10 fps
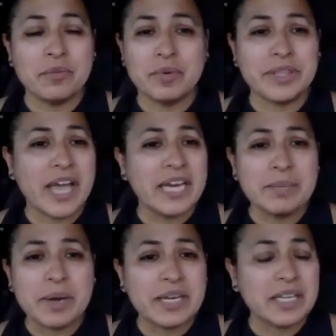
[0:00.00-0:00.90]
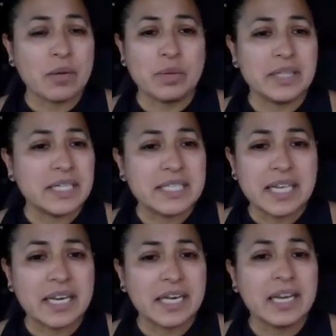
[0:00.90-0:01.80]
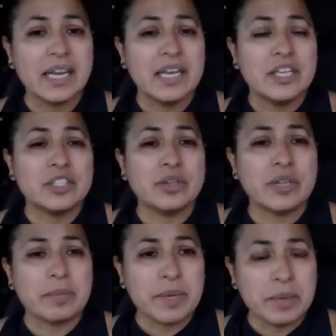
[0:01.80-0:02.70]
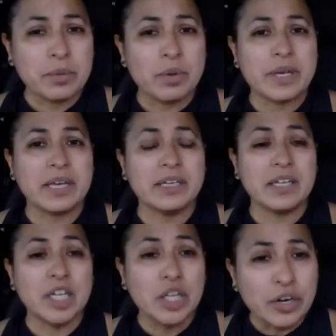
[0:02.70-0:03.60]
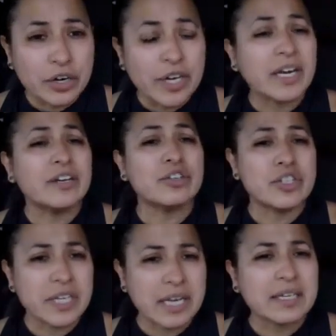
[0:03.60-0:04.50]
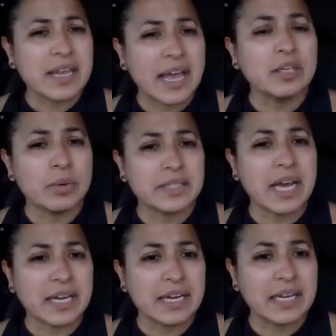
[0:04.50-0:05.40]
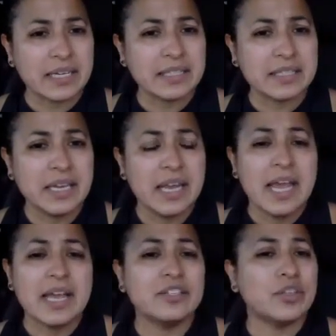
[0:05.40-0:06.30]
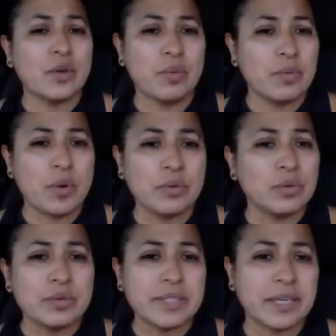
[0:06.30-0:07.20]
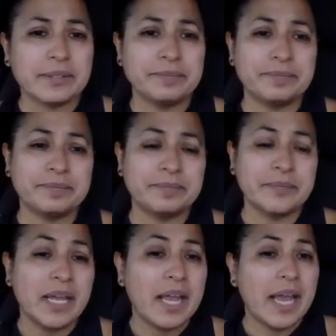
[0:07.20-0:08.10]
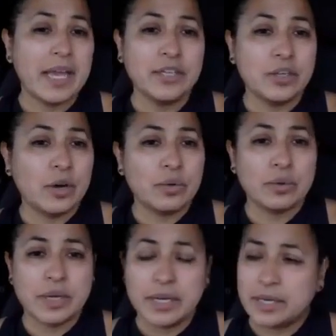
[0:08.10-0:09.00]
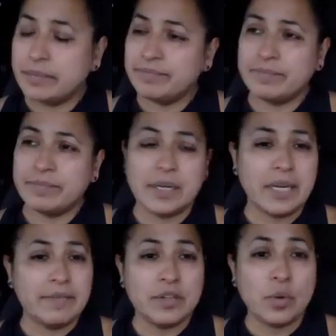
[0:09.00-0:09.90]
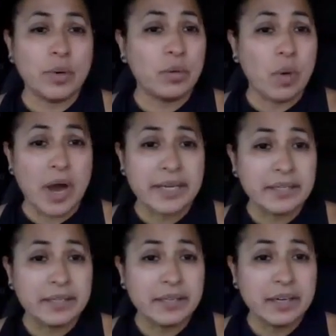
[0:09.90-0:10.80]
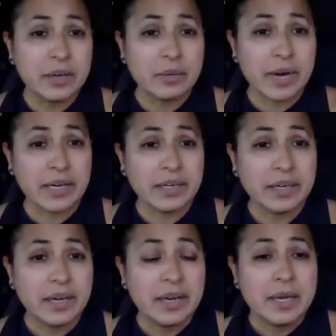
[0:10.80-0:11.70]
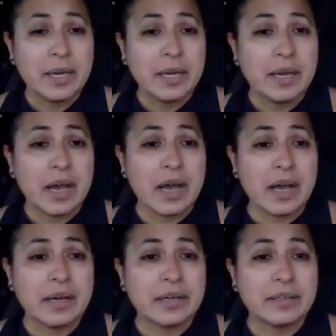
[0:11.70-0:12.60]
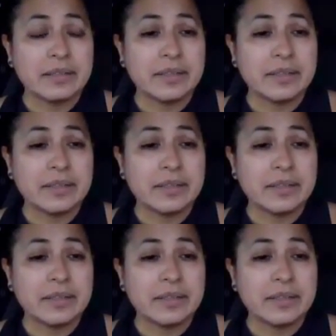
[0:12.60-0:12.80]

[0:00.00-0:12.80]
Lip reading: with anybody that will listen, so that people can learn and understand exactly what DACA is, and so that we won't lose it. And, you know, even though we won, right? But